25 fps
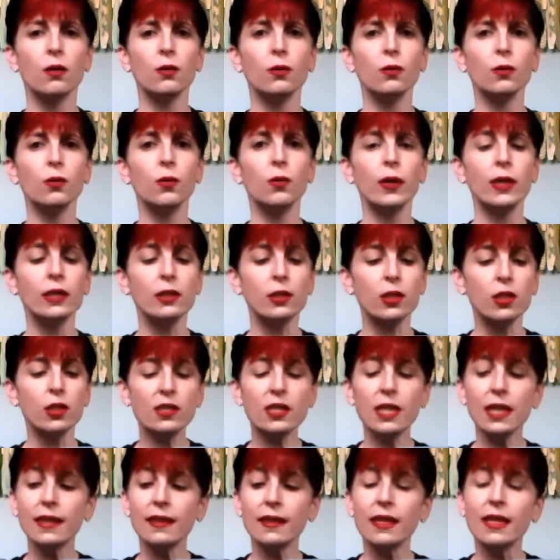Oh, it
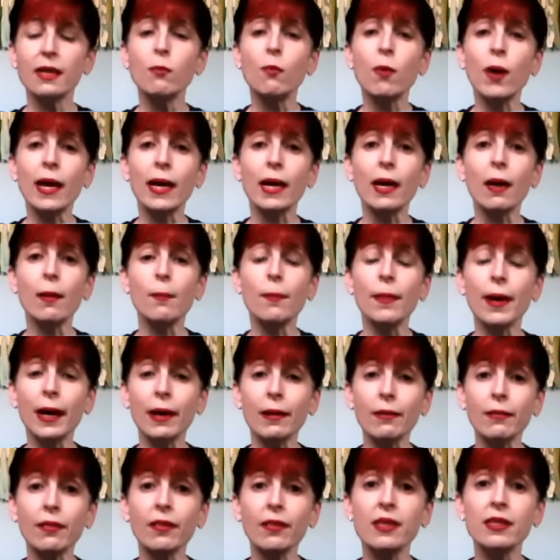looks like they weigh
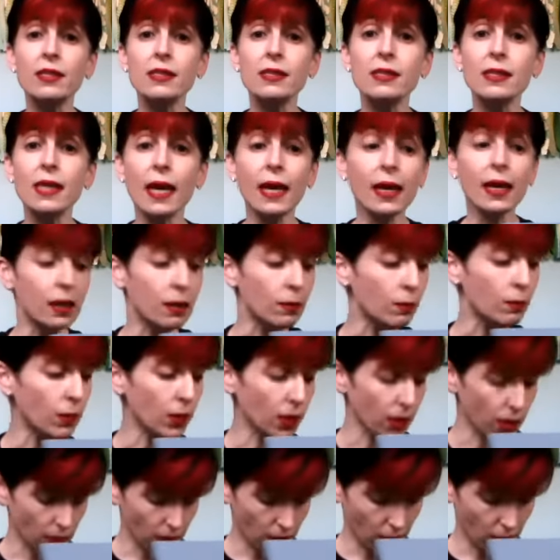about the same.